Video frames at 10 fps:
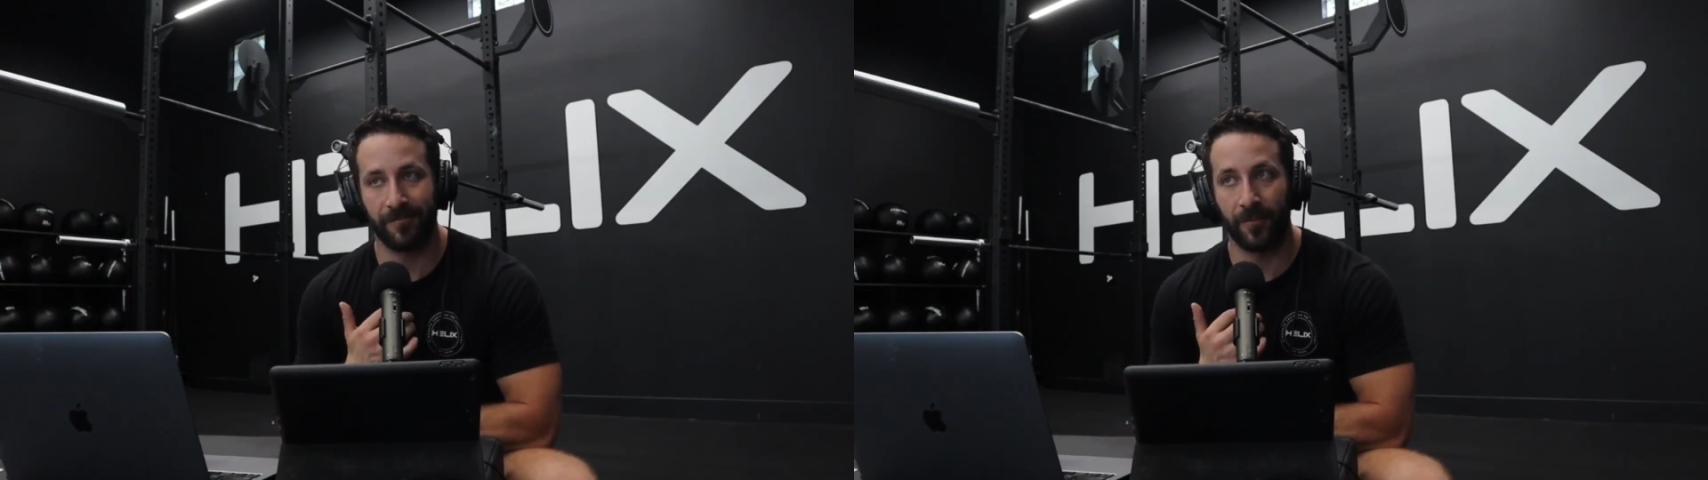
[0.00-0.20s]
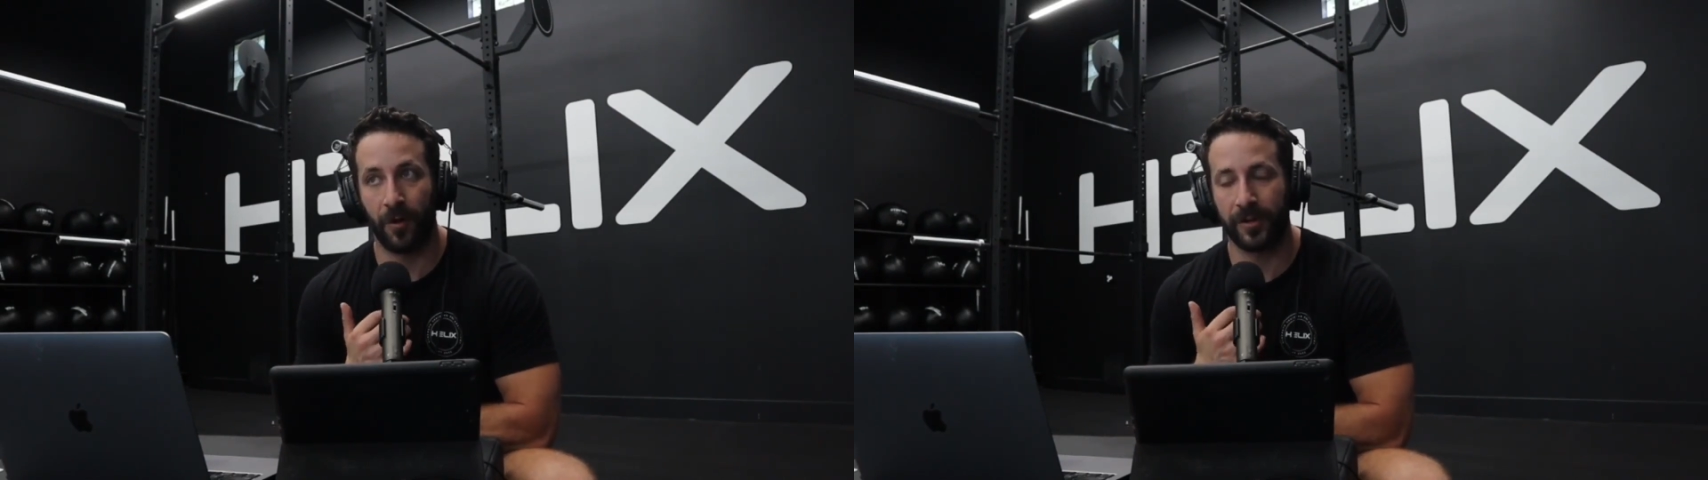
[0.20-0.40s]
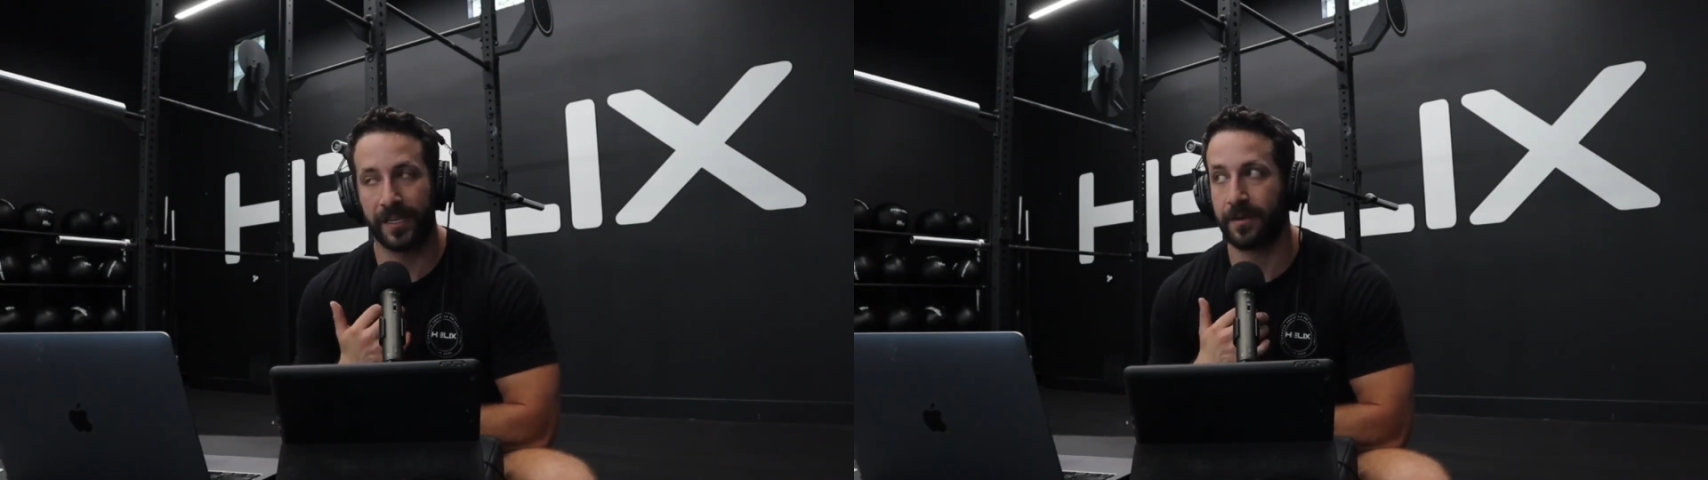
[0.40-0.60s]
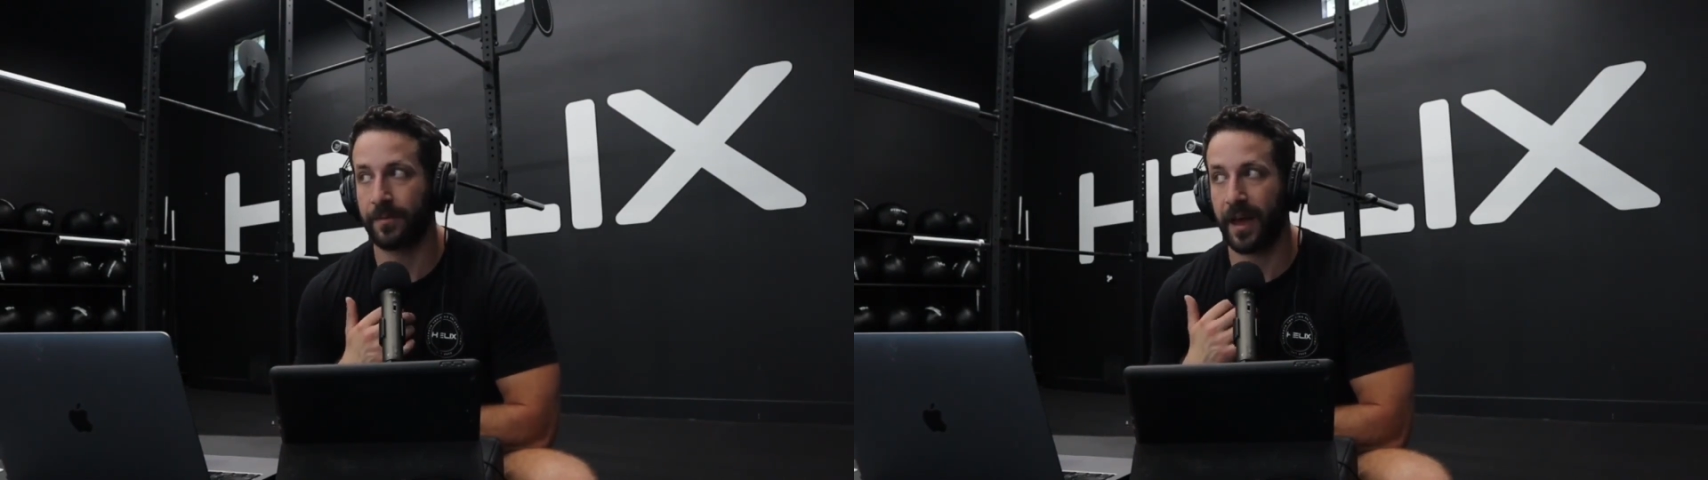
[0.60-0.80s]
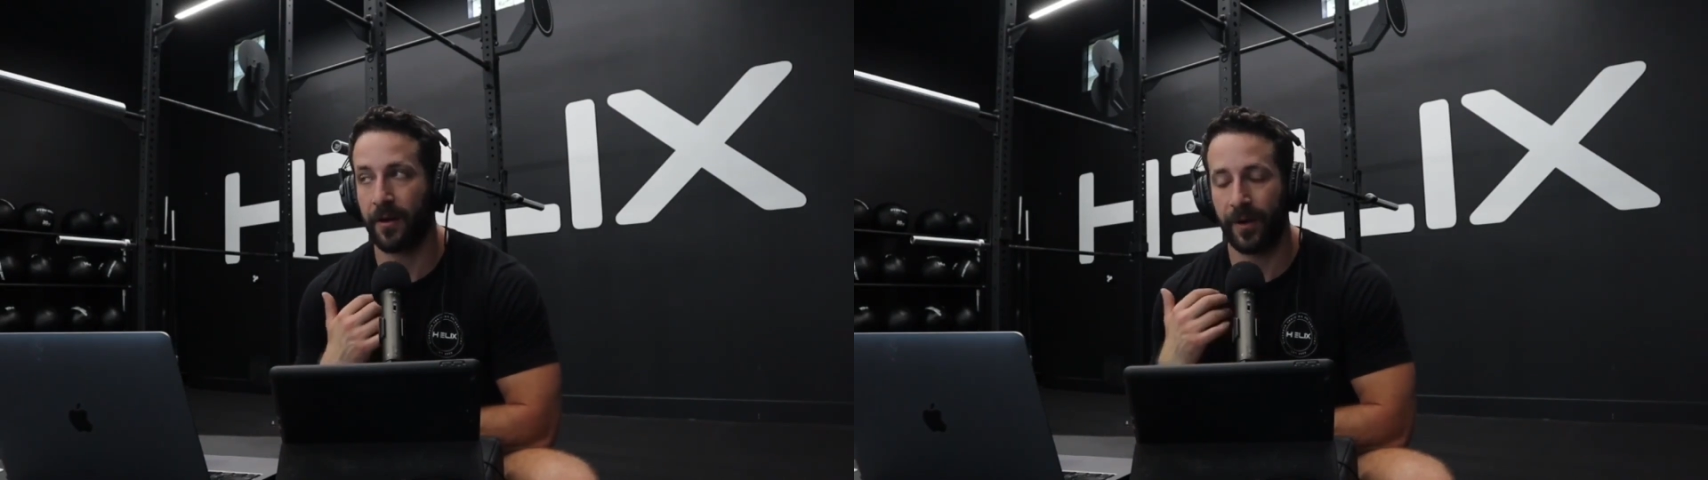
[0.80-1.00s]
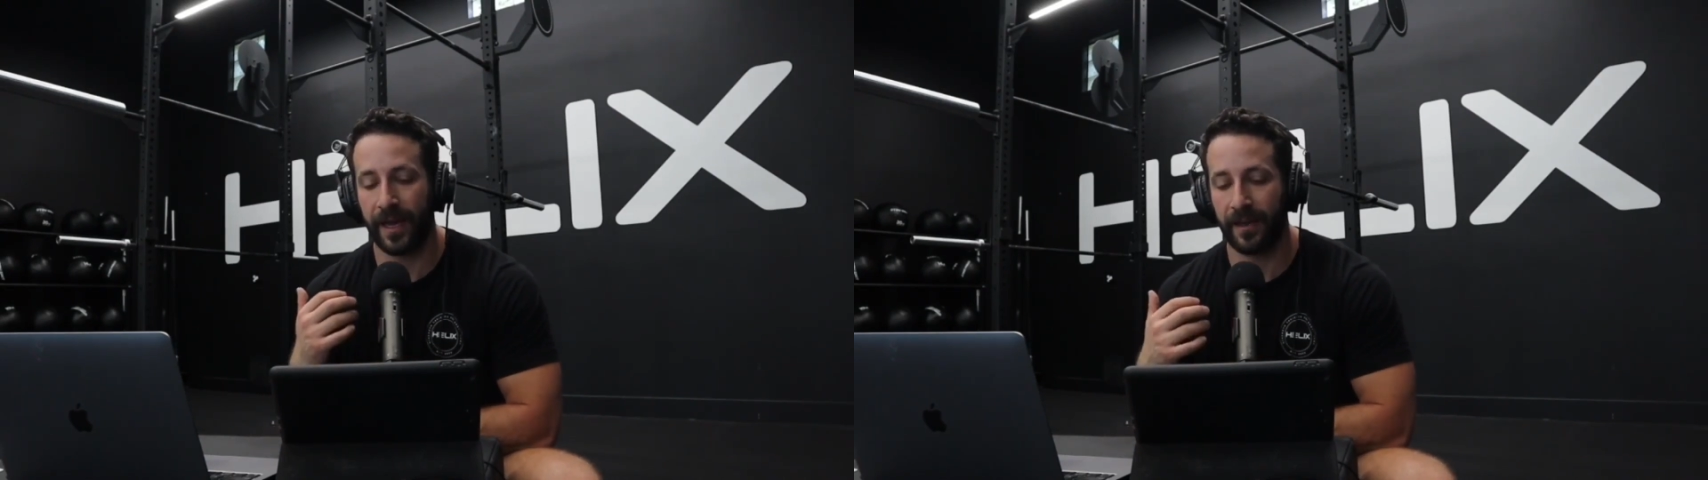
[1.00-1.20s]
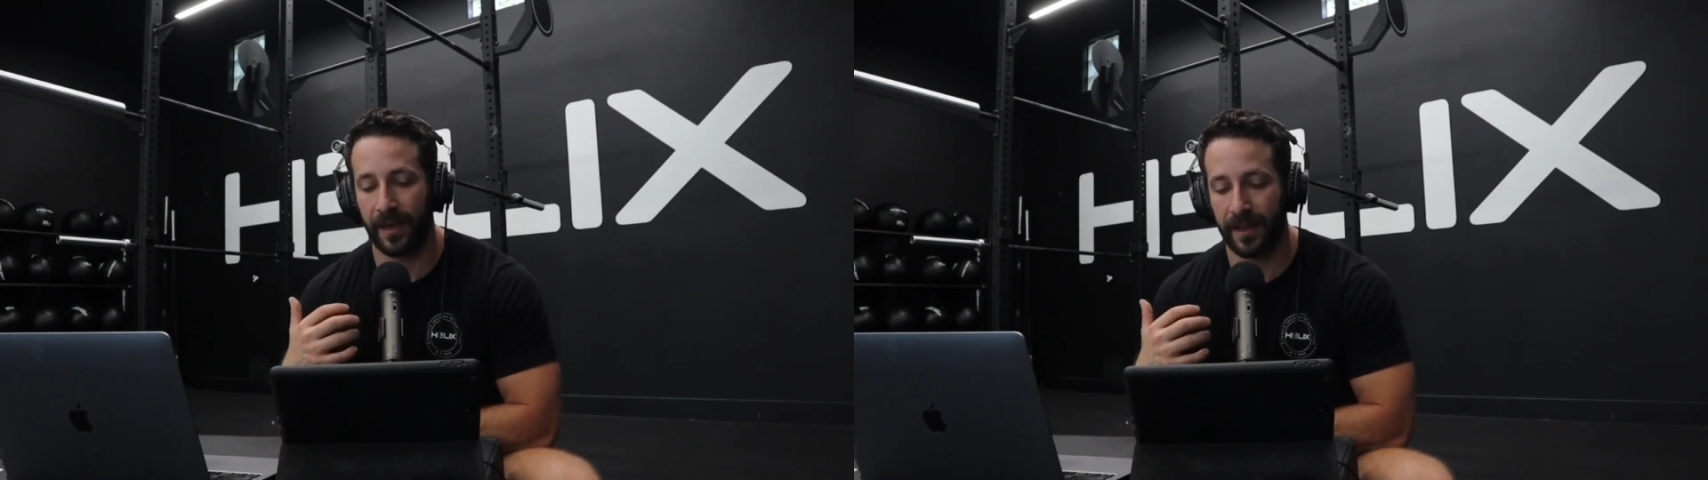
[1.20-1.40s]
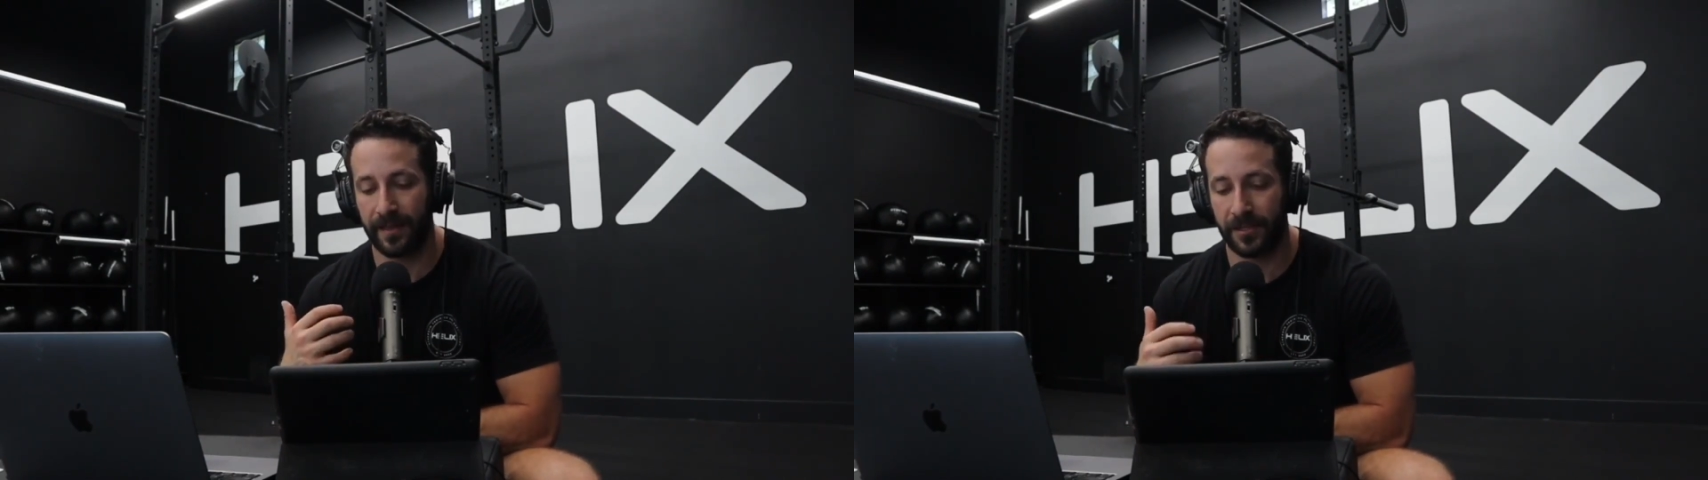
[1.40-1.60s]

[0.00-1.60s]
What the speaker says: holding some of that weight in the